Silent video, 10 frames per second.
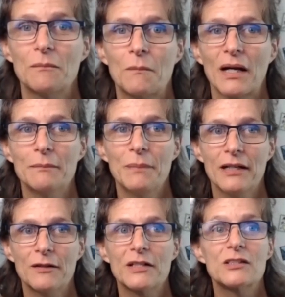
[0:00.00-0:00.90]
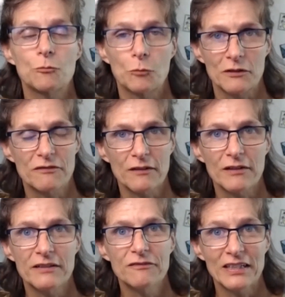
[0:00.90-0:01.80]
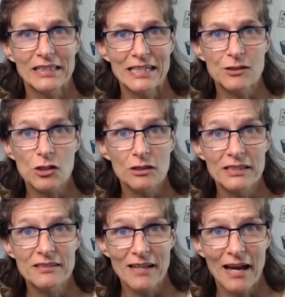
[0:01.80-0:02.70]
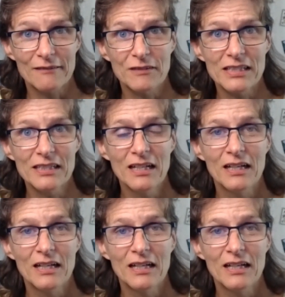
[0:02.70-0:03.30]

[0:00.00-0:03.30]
My parents were very financially savvy.